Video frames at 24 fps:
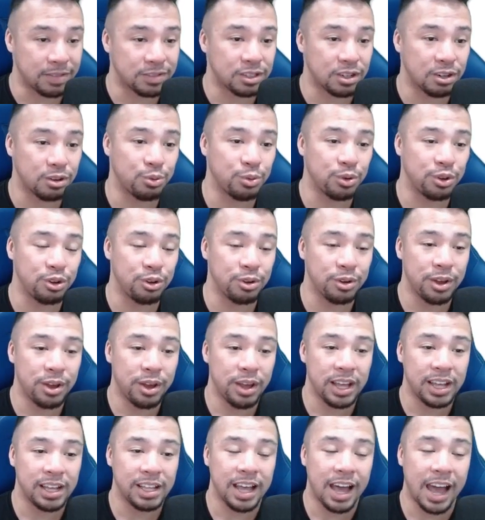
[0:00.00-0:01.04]
So
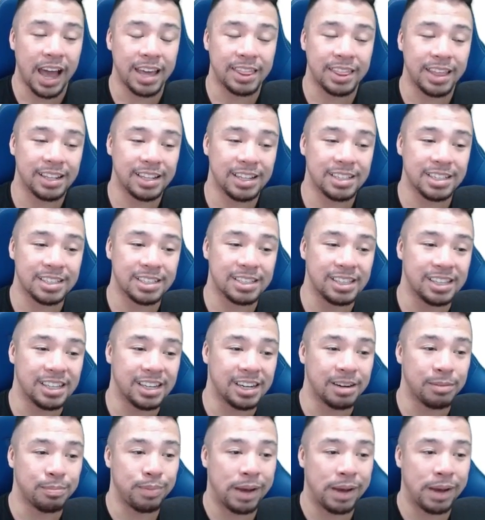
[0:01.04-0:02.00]
I think this is uh,